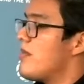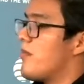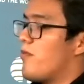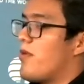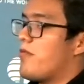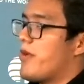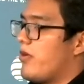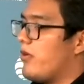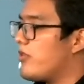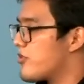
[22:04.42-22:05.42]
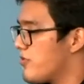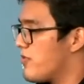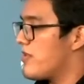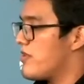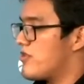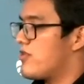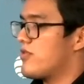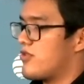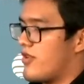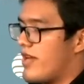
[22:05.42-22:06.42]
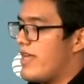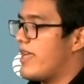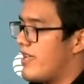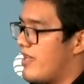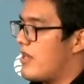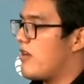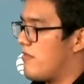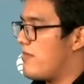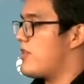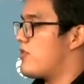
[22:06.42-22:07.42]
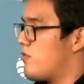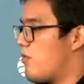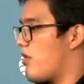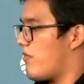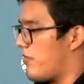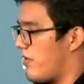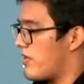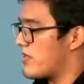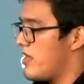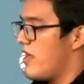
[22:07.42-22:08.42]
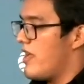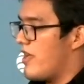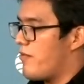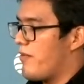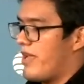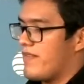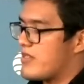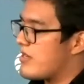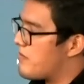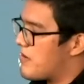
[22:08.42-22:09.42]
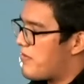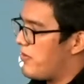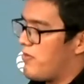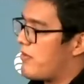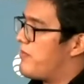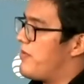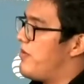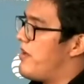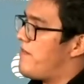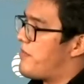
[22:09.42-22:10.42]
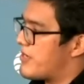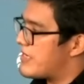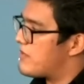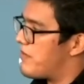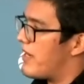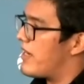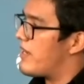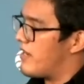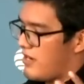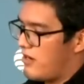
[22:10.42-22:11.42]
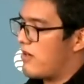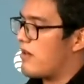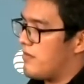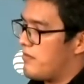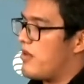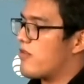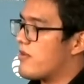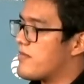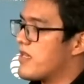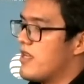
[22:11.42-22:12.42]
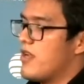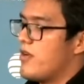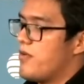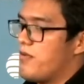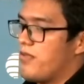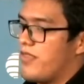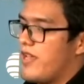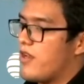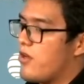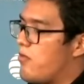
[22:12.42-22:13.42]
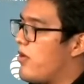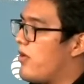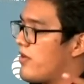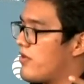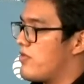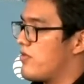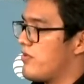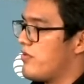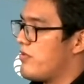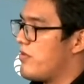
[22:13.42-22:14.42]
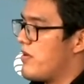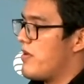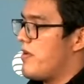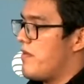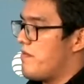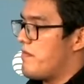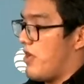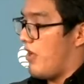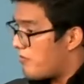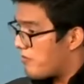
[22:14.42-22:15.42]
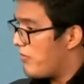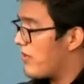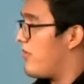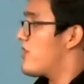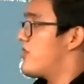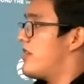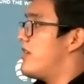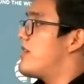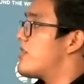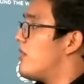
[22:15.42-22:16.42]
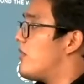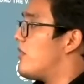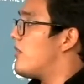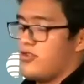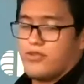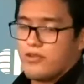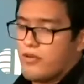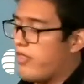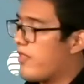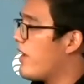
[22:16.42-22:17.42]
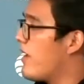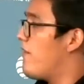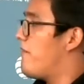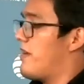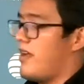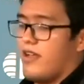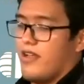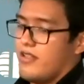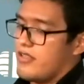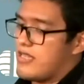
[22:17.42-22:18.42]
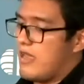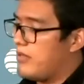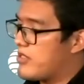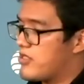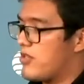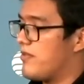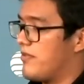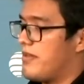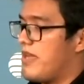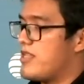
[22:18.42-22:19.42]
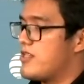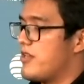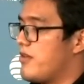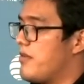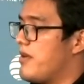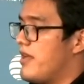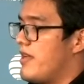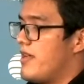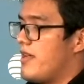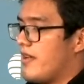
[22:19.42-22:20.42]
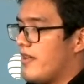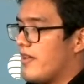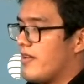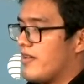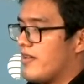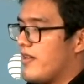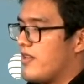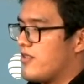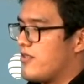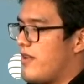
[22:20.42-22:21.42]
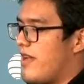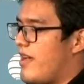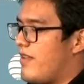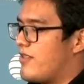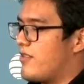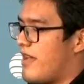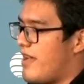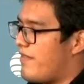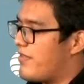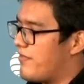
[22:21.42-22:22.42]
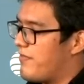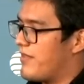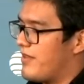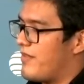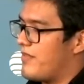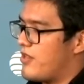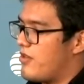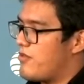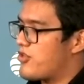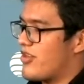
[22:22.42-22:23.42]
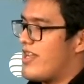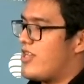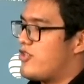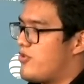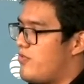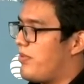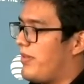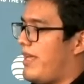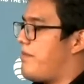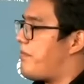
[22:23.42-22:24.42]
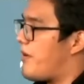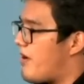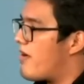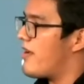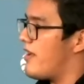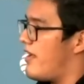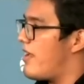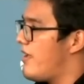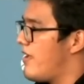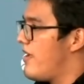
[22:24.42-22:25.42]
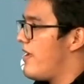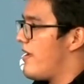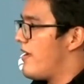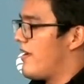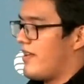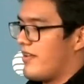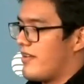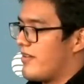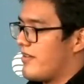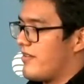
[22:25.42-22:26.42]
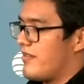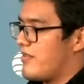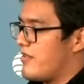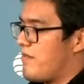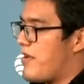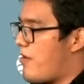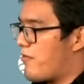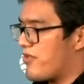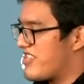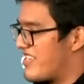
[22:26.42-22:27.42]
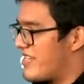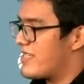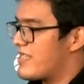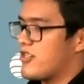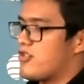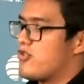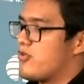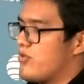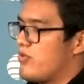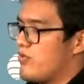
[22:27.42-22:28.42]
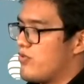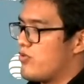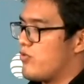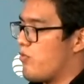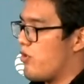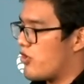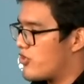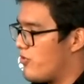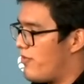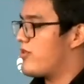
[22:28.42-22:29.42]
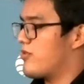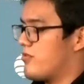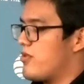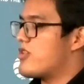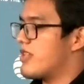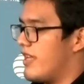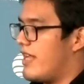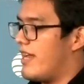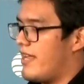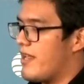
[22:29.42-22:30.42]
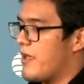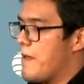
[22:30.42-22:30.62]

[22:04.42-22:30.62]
but what we all do is to try and get the government to work for us. And we have seen people who have participated in our programs who then go on to become public functionaries or do their own thing, establish their own NGO, and to have the notion that you played a part in that, and empowering citizens to work towards that end,